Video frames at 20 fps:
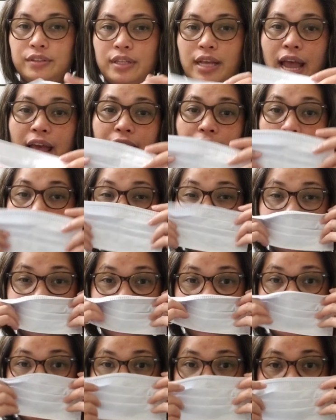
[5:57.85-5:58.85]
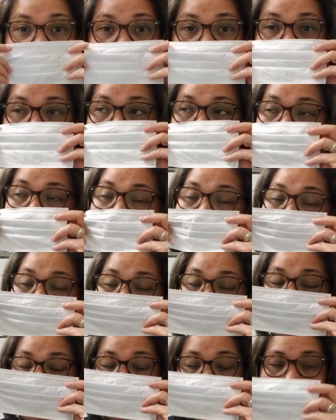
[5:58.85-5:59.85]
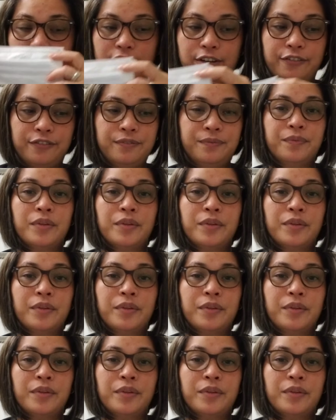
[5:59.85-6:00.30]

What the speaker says: I use this to filter the air and stuff.